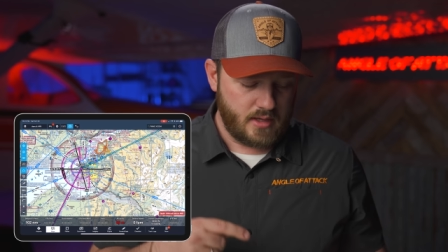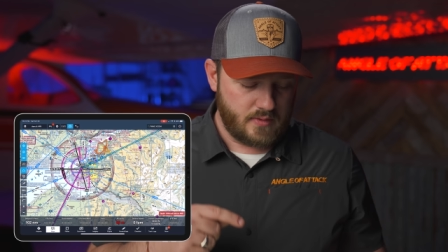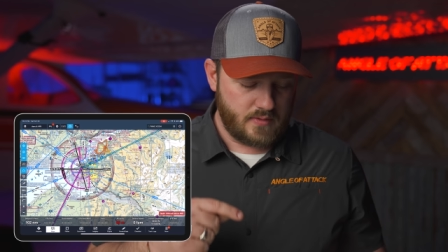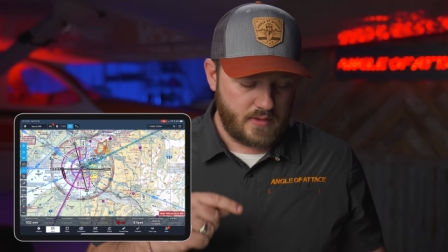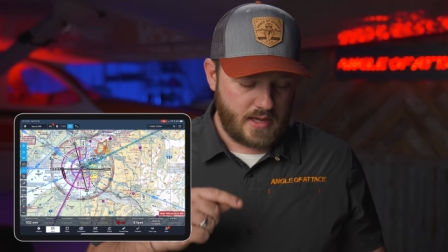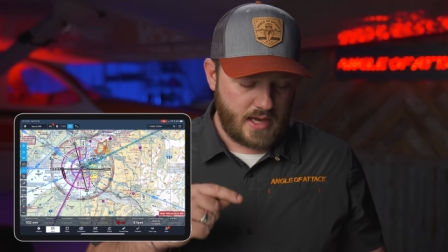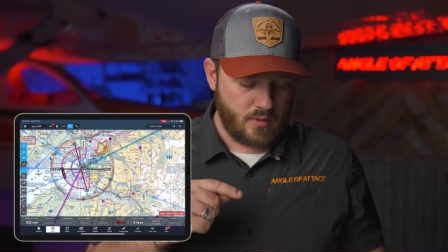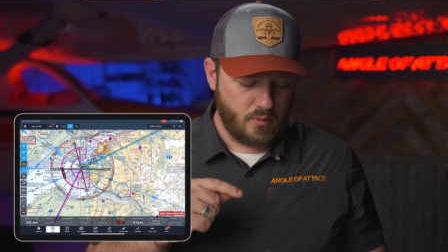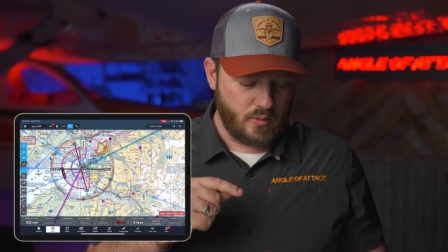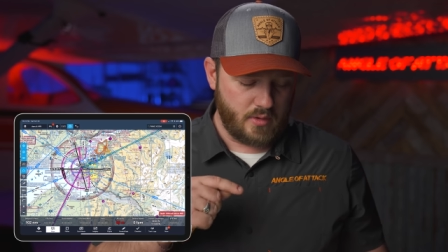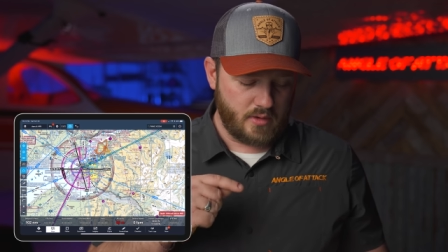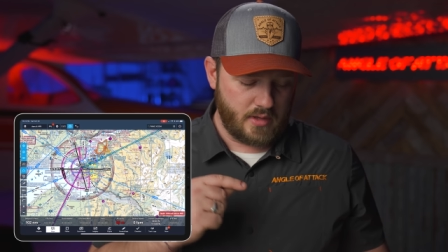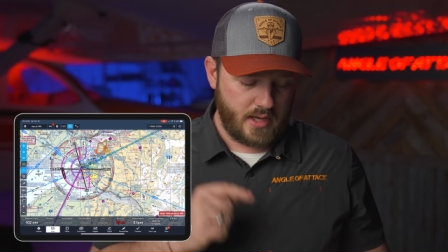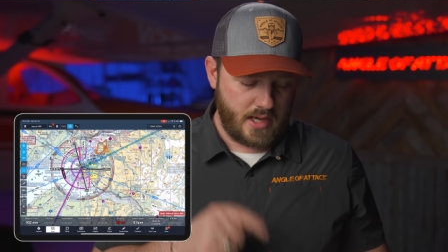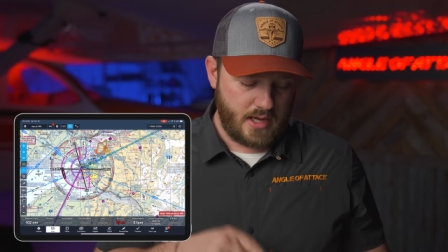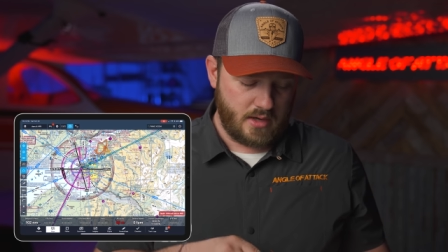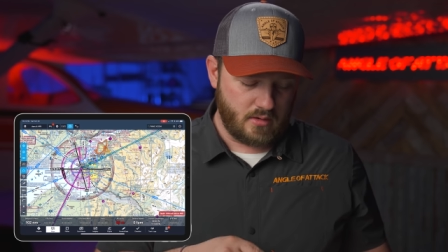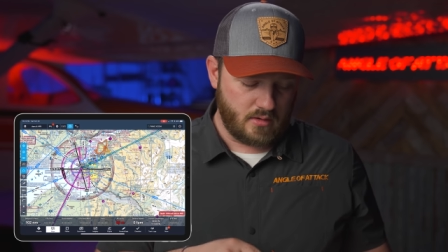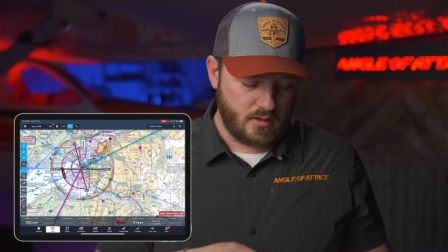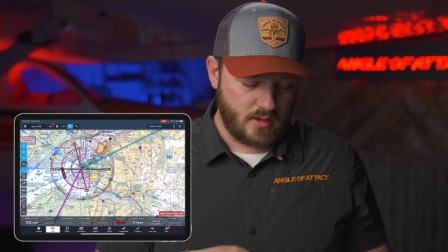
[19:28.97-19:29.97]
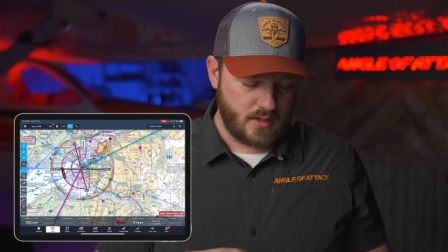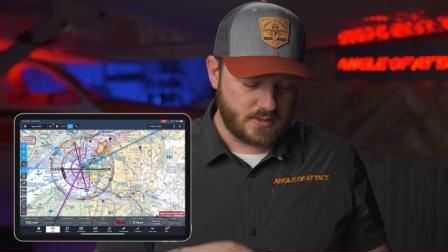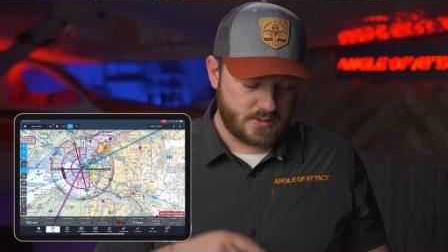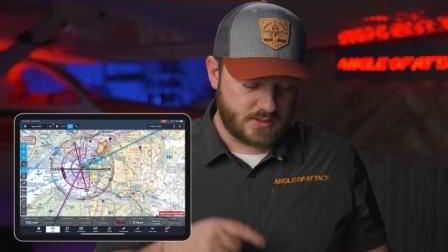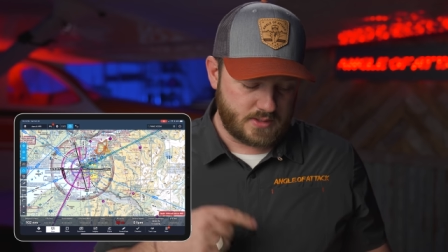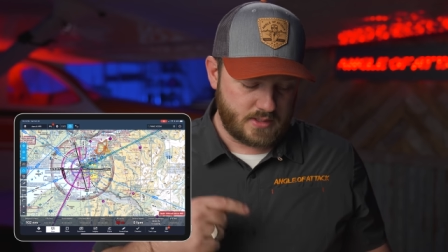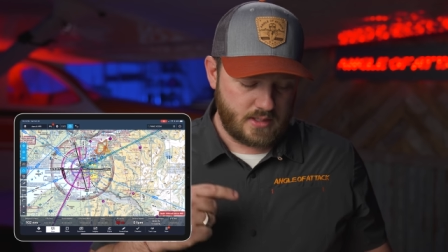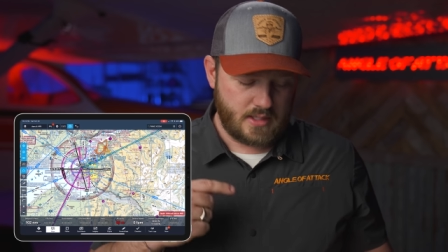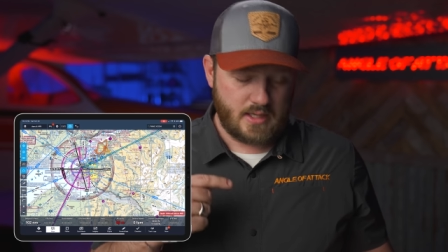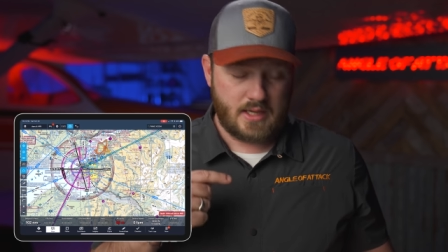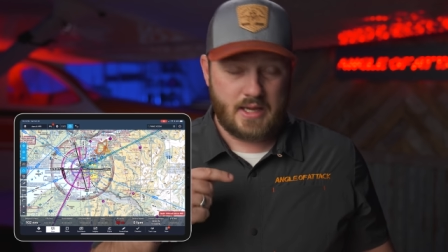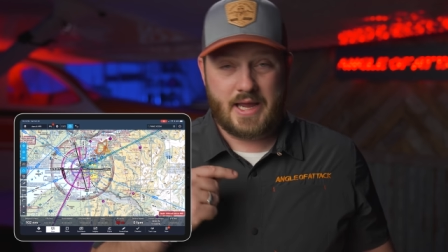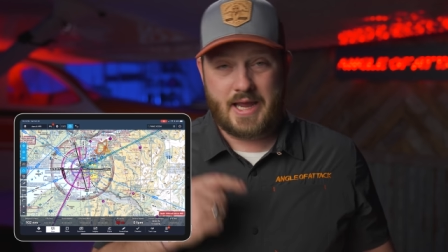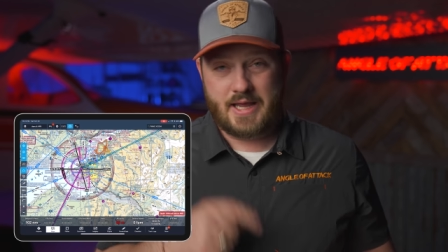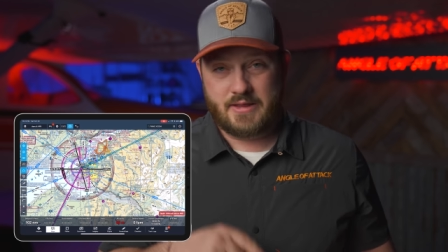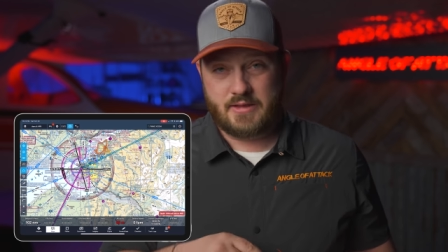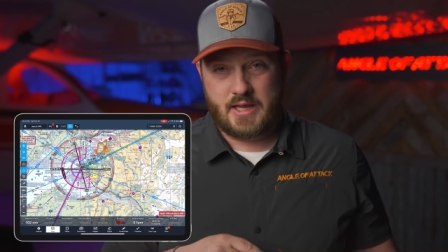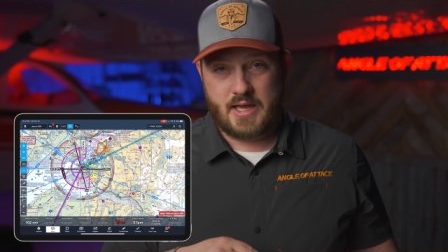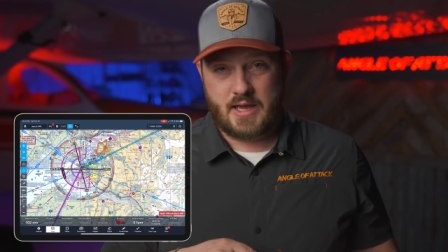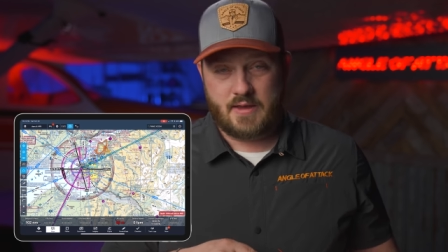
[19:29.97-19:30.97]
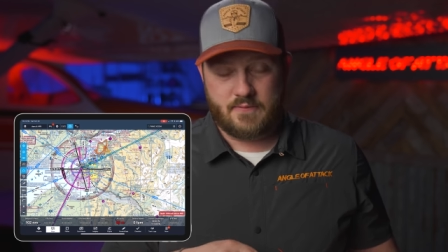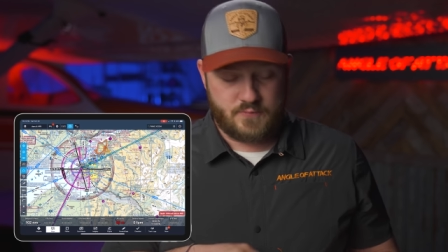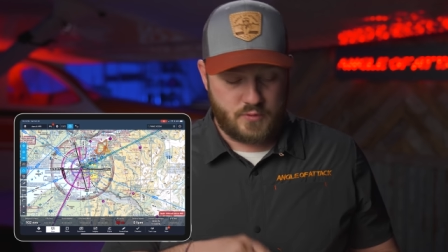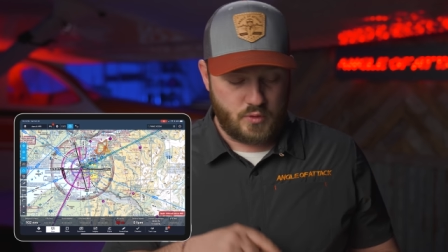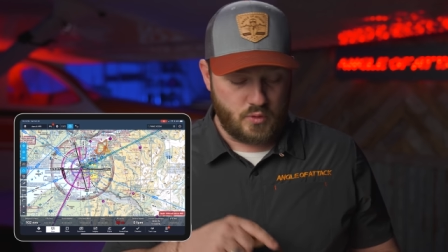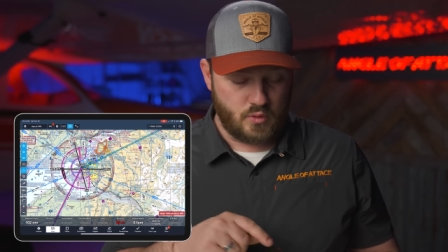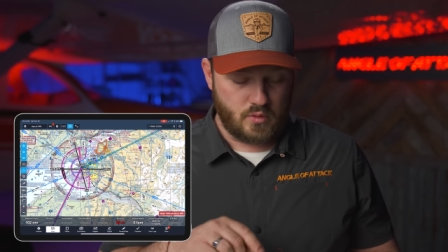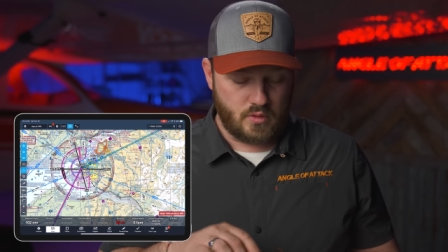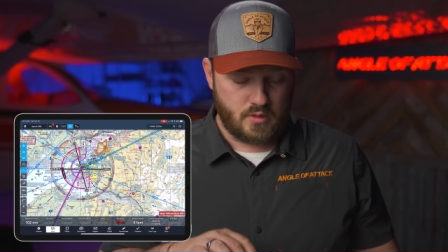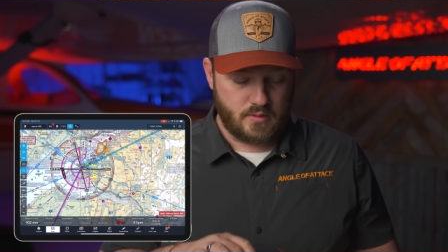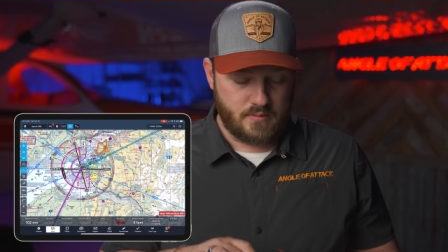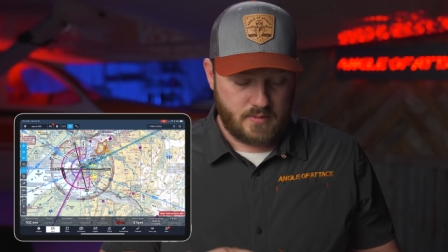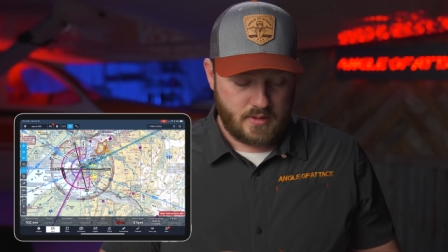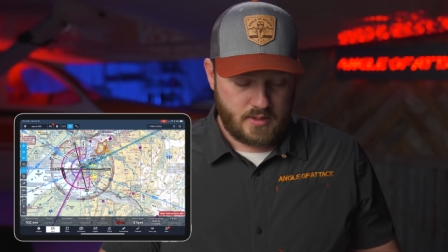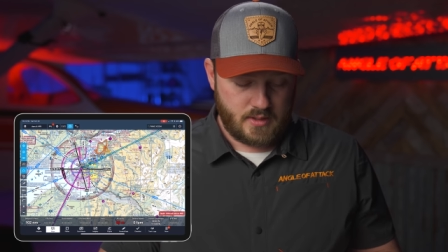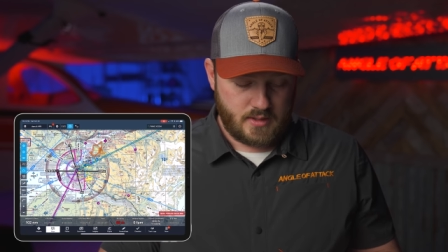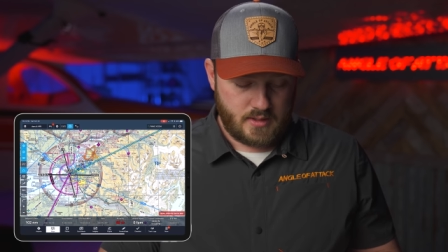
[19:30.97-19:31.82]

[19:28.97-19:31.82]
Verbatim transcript: that will hangar us, and they have fuel.